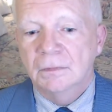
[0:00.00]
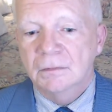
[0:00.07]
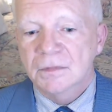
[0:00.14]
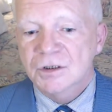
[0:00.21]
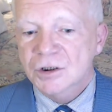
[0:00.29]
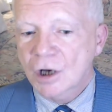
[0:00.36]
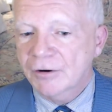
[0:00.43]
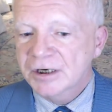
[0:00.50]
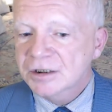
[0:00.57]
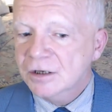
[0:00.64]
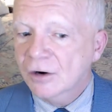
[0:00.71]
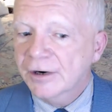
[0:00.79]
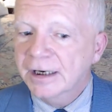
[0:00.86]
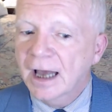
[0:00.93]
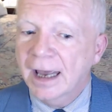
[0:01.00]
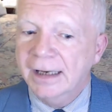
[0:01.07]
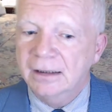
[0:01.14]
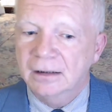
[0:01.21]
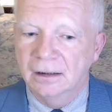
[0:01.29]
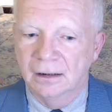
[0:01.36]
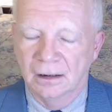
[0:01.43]
Starry, starry
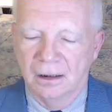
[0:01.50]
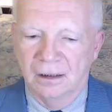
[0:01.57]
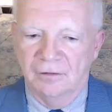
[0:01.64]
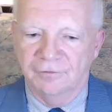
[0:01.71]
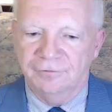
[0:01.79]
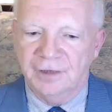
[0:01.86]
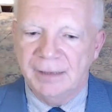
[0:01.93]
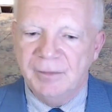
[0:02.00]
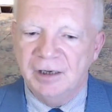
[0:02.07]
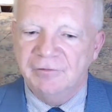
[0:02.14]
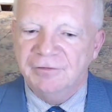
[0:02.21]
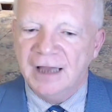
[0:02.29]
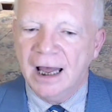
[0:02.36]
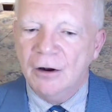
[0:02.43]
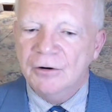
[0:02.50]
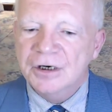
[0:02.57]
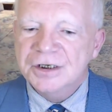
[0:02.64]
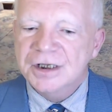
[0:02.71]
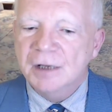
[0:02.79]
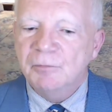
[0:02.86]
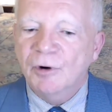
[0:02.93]
night, flaming
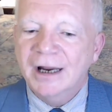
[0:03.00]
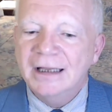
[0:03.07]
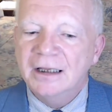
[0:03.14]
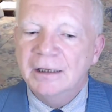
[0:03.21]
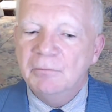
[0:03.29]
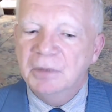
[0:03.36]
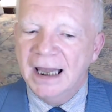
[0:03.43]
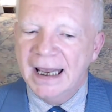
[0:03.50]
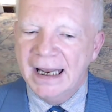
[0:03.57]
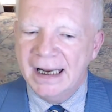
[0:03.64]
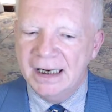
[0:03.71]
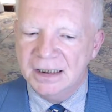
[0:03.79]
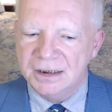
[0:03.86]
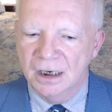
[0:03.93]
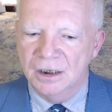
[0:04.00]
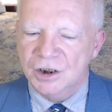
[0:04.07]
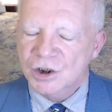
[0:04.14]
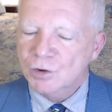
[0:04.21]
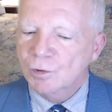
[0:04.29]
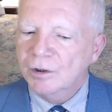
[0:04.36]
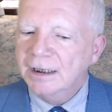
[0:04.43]
flowers that brightly blaze,
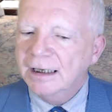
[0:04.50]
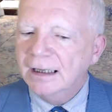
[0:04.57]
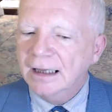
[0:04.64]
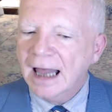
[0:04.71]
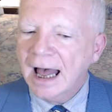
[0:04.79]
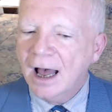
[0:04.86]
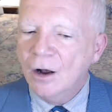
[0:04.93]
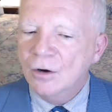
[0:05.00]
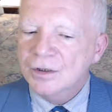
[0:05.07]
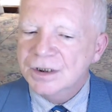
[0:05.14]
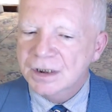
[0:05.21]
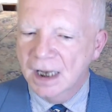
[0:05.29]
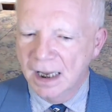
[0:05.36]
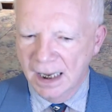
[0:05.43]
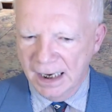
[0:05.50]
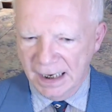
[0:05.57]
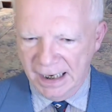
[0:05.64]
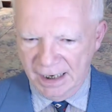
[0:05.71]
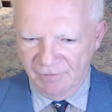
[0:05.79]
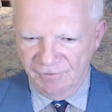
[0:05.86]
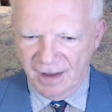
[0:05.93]
swirling clouds
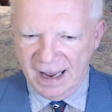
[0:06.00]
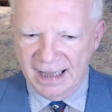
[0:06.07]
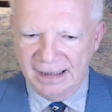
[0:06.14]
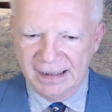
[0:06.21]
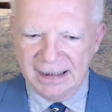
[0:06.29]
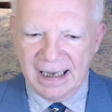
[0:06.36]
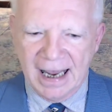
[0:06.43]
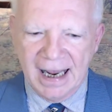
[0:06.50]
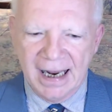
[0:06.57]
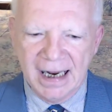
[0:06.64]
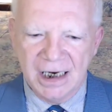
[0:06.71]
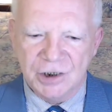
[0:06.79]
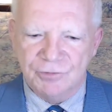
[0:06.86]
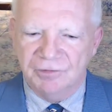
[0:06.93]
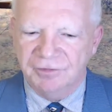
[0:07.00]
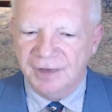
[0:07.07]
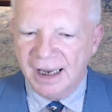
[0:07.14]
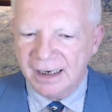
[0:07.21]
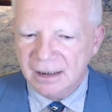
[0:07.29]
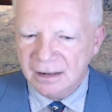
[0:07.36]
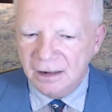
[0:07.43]
in violet haze
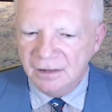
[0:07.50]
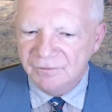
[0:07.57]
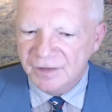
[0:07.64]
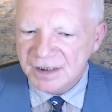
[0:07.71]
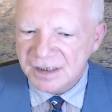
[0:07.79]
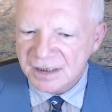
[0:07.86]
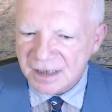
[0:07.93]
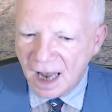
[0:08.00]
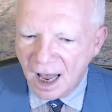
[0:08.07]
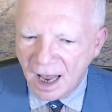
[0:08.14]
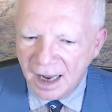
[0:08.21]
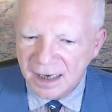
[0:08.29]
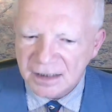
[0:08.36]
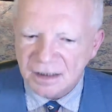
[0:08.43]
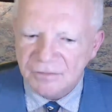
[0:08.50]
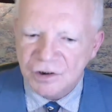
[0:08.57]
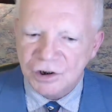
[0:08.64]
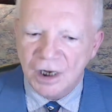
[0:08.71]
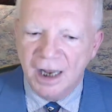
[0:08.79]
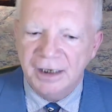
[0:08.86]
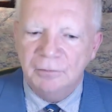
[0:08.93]
reflect in Vincent's eyes of
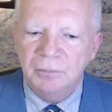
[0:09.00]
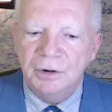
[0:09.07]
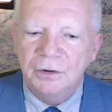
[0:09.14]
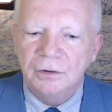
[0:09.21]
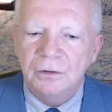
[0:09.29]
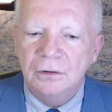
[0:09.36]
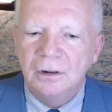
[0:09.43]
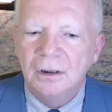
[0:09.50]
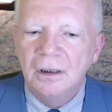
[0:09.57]
china blue.